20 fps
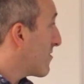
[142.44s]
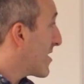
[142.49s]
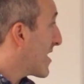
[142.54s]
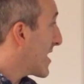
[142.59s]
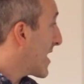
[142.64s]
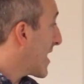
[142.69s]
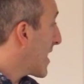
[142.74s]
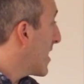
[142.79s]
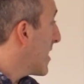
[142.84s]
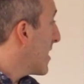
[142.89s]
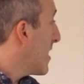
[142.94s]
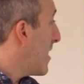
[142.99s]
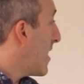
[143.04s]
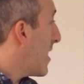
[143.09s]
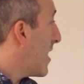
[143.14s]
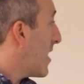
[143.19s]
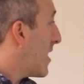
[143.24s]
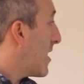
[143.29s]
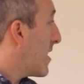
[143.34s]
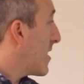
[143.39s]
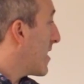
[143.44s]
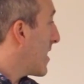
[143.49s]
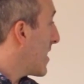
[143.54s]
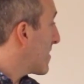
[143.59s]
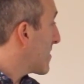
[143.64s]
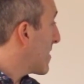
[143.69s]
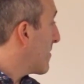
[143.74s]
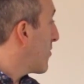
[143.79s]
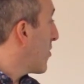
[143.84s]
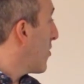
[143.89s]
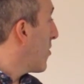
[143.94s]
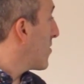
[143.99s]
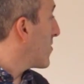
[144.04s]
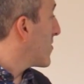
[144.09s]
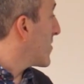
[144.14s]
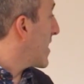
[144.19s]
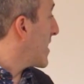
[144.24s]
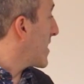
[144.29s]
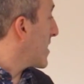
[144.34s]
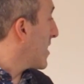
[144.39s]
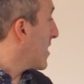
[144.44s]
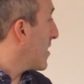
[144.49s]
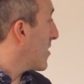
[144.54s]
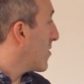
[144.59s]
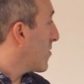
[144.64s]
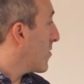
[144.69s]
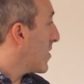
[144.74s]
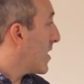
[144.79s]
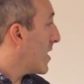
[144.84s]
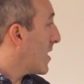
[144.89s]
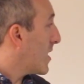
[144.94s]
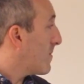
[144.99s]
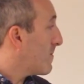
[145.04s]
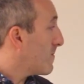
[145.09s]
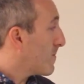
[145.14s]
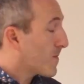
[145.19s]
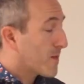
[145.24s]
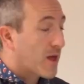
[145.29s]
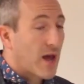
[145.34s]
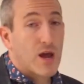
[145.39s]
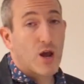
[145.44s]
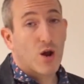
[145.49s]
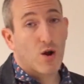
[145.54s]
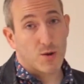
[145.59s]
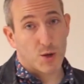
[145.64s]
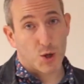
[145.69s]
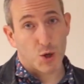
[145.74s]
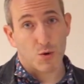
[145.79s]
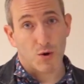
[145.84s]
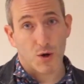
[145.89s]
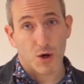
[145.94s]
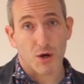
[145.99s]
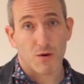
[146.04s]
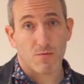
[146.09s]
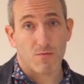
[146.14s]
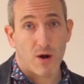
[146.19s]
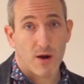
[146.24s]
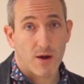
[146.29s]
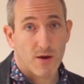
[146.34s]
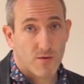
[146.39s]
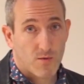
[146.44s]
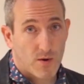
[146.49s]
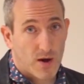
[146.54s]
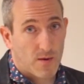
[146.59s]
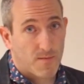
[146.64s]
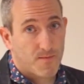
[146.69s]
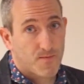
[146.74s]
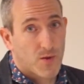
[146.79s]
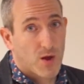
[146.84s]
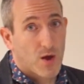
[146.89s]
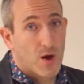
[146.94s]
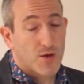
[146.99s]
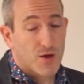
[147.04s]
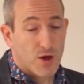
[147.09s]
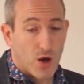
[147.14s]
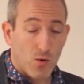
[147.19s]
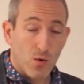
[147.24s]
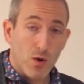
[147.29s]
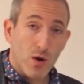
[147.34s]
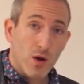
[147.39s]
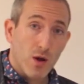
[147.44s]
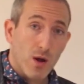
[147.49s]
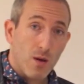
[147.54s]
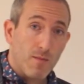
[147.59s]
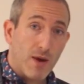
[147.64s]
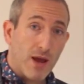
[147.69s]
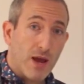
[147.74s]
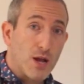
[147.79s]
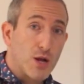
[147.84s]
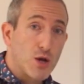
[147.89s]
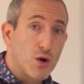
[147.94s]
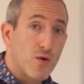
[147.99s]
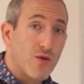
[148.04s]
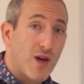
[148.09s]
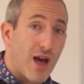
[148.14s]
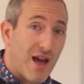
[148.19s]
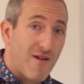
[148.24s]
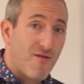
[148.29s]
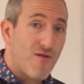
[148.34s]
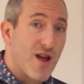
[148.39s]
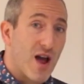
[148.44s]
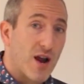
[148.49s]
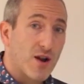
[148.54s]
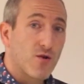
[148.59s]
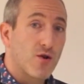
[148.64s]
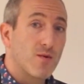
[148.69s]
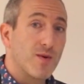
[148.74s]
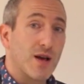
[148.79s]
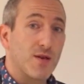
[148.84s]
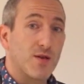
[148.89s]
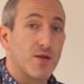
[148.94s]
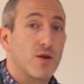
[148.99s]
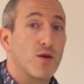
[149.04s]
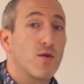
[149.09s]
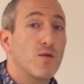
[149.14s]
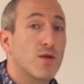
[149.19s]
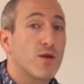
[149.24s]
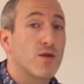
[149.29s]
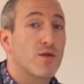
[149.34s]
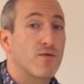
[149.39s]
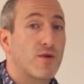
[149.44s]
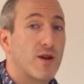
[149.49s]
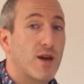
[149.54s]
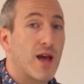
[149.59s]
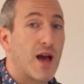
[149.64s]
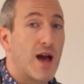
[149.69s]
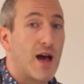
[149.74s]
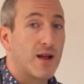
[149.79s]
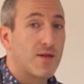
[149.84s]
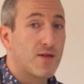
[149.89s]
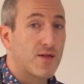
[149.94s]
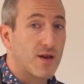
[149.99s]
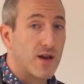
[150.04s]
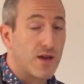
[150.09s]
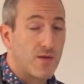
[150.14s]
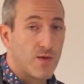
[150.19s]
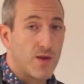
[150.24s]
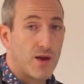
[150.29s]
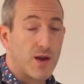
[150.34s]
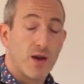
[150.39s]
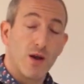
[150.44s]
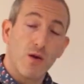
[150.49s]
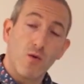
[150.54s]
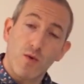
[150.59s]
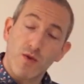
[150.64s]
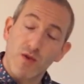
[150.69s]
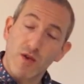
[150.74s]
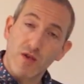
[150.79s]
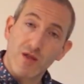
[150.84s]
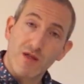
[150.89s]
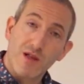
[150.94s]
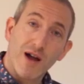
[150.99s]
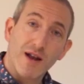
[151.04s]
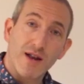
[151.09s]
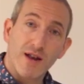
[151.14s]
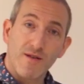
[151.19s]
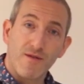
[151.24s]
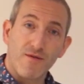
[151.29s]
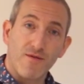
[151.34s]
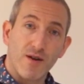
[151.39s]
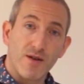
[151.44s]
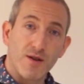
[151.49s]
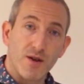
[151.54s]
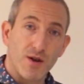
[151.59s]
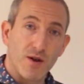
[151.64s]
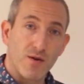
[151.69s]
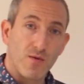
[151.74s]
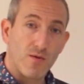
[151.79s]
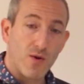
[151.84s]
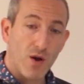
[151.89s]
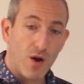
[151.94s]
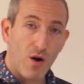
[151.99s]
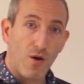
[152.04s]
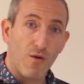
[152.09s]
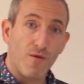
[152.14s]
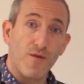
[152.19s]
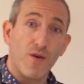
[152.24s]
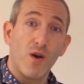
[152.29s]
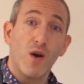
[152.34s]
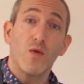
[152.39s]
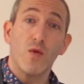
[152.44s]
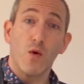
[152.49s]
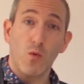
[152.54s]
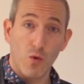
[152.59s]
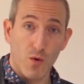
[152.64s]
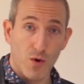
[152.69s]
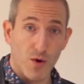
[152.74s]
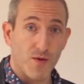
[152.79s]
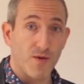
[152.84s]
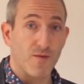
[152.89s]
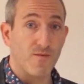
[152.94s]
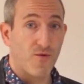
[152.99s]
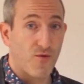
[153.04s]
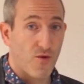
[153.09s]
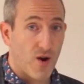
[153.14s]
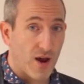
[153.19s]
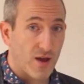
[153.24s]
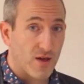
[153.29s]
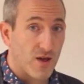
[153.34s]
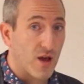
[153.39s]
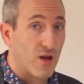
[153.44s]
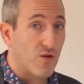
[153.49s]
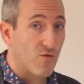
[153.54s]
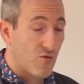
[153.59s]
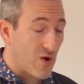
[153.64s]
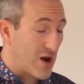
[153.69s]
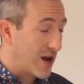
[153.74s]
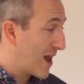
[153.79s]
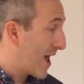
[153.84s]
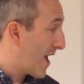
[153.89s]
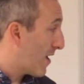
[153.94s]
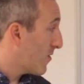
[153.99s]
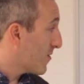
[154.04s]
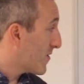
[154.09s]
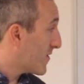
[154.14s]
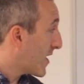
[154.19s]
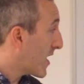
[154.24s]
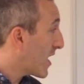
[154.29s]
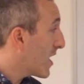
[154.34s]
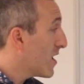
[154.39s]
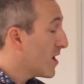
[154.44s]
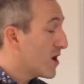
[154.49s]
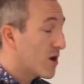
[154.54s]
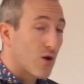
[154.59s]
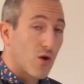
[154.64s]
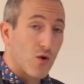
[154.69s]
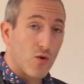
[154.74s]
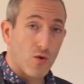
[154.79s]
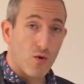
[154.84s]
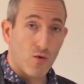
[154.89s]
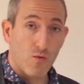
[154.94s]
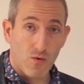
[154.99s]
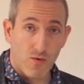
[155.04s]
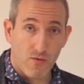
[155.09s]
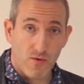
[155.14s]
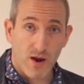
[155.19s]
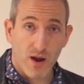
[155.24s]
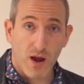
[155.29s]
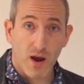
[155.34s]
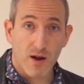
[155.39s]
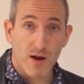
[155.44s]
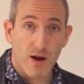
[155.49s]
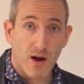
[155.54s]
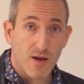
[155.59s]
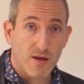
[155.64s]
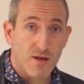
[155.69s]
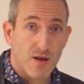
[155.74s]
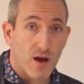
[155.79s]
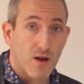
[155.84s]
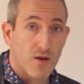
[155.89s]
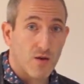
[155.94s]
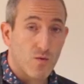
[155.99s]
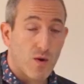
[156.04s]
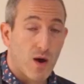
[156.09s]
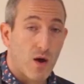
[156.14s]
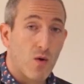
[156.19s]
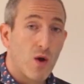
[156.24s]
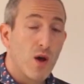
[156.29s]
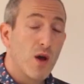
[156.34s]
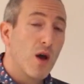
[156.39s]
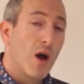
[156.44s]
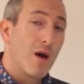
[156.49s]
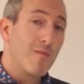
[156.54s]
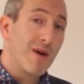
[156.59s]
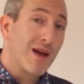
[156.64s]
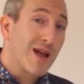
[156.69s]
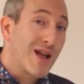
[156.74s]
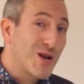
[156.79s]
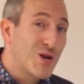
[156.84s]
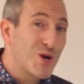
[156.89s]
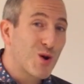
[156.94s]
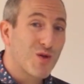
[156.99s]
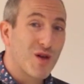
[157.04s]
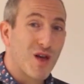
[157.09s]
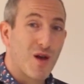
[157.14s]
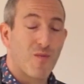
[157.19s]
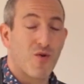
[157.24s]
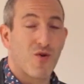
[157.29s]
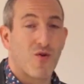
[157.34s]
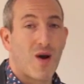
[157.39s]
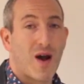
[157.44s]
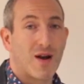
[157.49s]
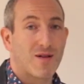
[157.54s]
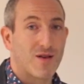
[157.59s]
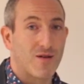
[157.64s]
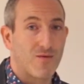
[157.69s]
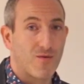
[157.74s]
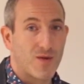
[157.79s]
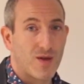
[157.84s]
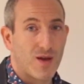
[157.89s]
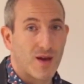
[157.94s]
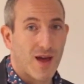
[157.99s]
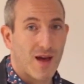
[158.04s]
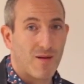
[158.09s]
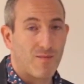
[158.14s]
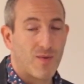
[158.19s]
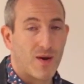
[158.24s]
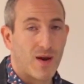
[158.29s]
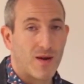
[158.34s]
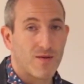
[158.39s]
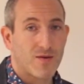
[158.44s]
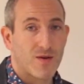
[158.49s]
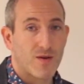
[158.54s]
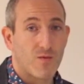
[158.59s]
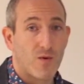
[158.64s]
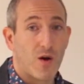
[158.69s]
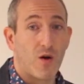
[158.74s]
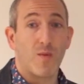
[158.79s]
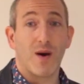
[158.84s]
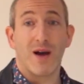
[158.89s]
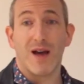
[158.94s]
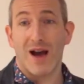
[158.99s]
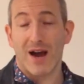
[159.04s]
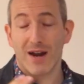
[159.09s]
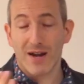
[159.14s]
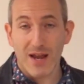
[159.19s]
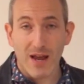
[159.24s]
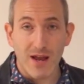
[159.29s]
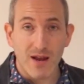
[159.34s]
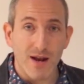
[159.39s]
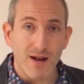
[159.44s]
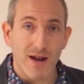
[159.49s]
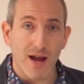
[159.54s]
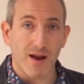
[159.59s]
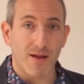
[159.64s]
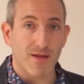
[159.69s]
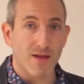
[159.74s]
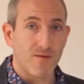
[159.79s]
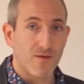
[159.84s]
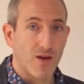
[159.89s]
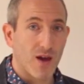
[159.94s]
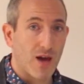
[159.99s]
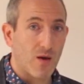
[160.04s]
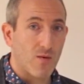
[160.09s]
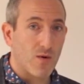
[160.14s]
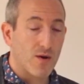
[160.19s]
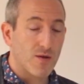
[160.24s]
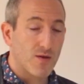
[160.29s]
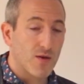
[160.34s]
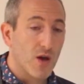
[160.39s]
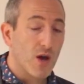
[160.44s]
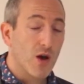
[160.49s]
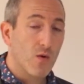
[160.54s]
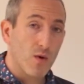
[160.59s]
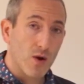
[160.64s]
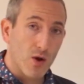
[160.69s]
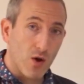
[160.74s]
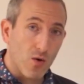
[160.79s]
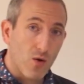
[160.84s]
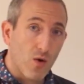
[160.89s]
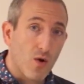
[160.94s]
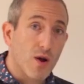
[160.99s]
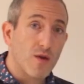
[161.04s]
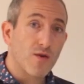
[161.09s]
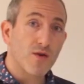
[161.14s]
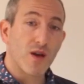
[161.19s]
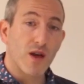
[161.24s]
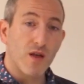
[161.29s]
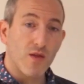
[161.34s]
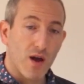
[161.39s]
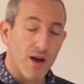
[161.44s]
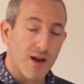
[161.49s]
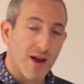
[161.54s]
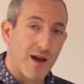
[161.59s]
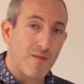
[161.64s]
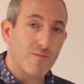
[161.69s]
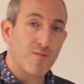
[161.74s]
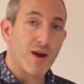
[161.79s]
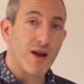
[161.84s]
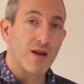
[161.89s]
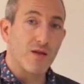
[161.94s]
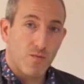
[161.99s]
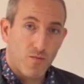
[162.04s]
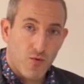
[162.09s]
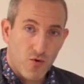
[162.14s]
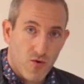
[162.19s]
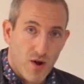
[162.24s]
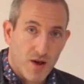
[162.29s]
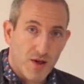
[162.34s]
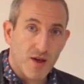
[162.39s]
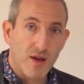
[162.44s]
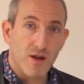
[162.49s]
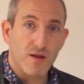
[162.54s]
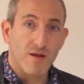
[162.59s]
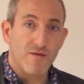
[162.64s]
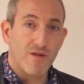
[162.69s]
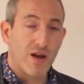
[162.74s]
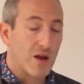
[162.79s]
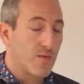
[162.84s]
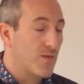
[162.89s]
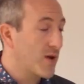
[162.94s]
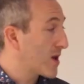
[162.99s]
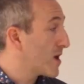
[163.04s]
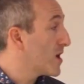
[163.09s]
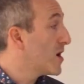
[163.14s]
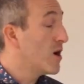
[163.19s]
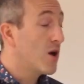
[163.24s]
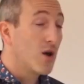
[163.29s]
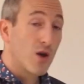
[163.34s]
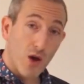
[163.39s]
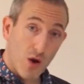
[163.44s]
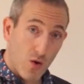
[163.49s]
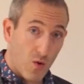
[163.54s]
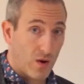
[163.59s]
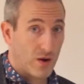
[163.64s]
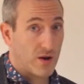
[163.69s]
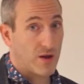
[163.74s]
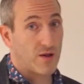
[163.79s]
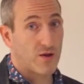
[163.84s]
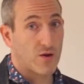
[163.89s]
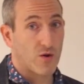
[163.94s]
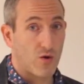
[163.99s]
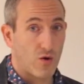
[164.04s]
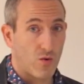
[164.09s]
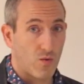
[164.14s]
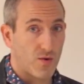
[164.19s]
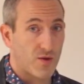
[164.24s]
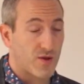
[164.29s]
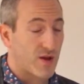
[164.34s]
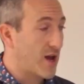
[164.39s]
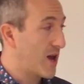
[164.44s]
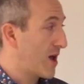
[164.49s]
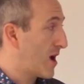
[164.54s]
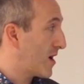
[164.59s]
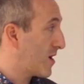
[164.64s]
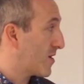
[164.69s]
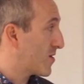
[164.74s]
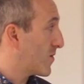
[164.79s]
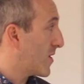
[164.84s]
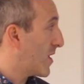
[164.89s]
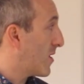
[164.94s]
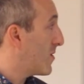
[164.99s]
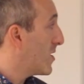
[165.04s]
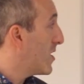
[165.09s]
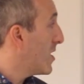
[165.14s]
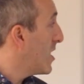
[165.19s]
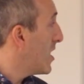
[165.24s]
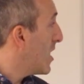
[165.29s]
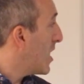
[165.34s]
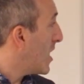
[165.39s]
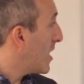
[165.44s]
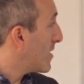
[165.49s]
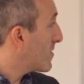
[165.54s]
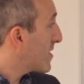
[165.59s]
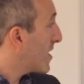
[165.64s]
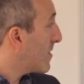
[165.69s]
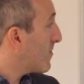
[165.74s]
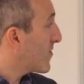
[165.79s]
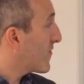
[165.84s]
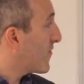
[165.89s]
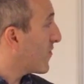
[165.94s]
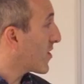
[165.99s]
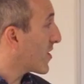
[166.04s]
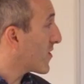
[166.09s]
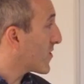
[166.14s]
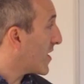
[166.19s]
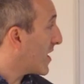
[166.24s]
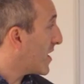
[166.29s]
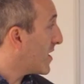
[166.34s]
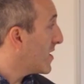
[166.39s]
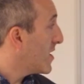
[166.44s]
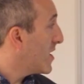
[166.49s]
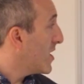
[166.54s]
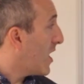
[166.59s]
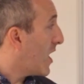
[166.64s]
really it's important that you get your construction right as well. So making sure that every ad group has 2 to 3 ads in there with a slight differential of the words and phrasing is really healthy. Google will recognize that as well, and making sure that you're proactive with your campaigns as well by adding in your negative keywords. When Google can see that a campaign's progressing and developing, your quality score will stay high as well. Tips for you there,